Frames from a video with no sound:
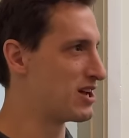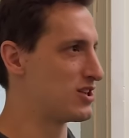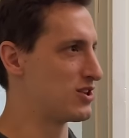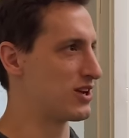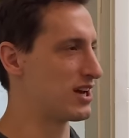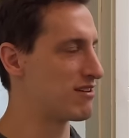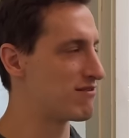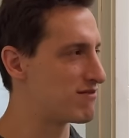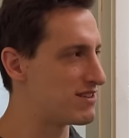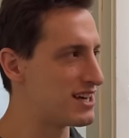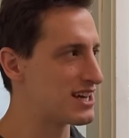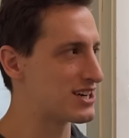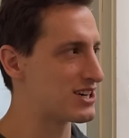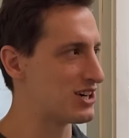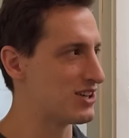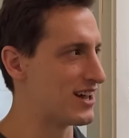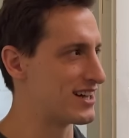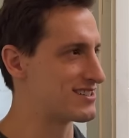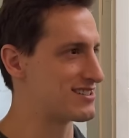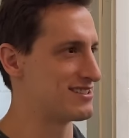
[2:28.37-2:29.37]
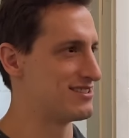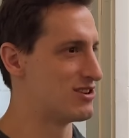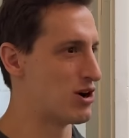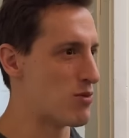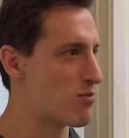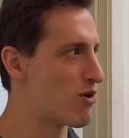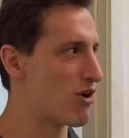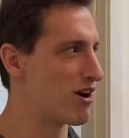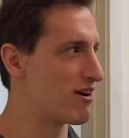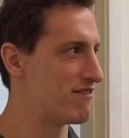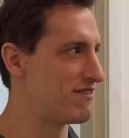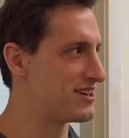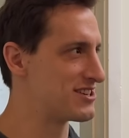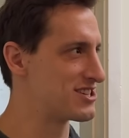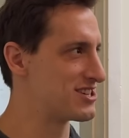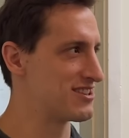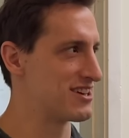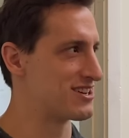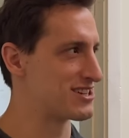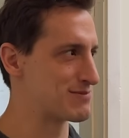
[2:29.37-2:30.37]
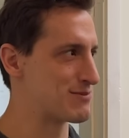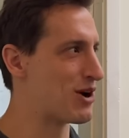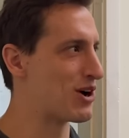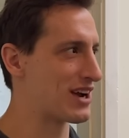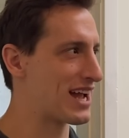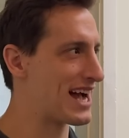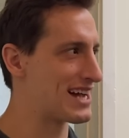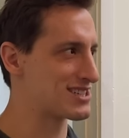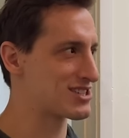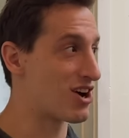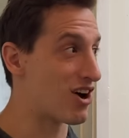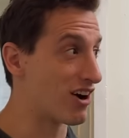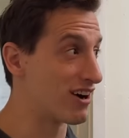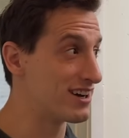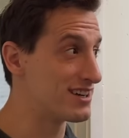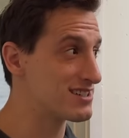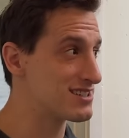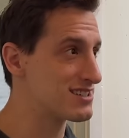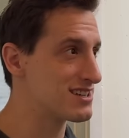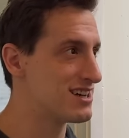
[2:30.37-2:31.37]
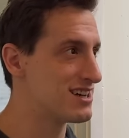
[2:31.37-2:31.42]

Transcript: you get a vehicle that's no more efficient than a small gas car is.